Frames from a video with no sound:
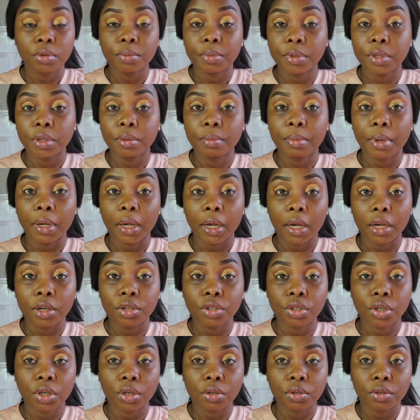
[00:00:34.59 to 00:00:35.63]
going to be doing my
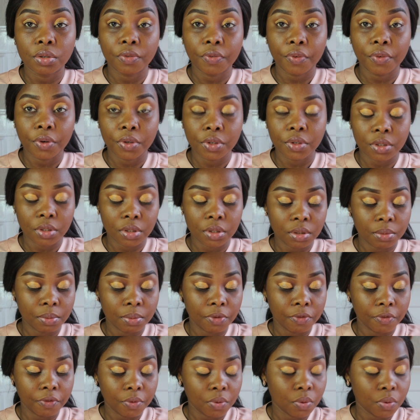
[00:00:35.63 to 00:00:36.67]
eyeshadows
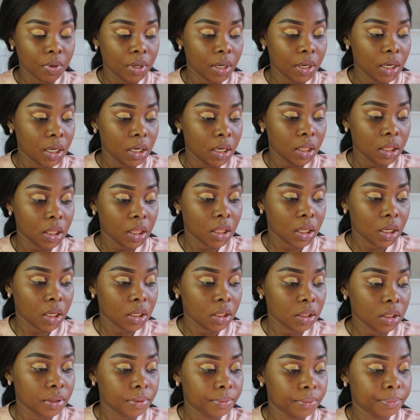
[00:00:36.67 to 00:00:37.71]
first before
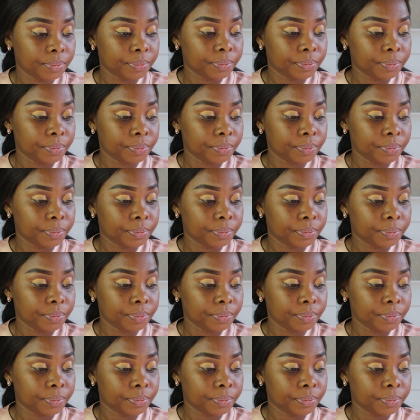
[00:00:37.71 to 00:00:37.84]
anything.